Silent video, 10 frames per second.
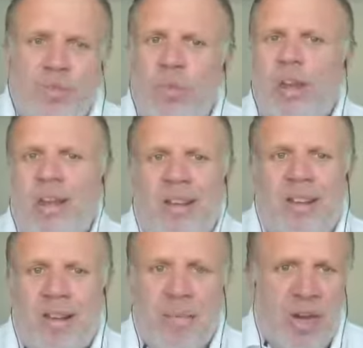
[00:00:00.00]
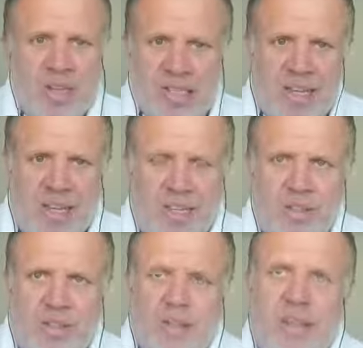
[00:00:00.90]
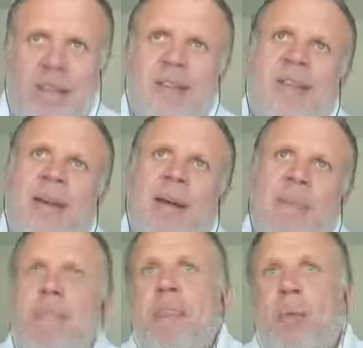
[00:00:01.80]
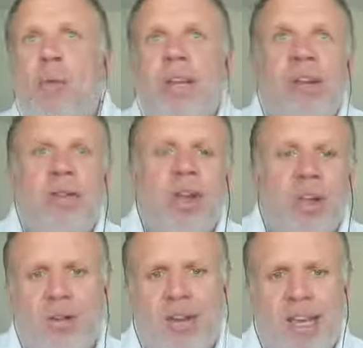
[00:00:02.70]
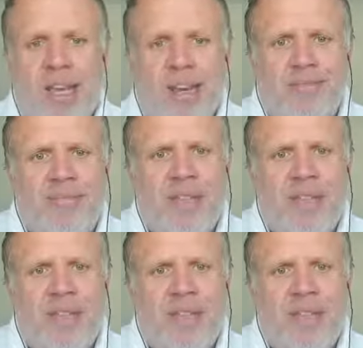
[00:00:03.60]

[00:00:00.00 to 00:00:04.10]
we're a marketing agency, we do colouring in.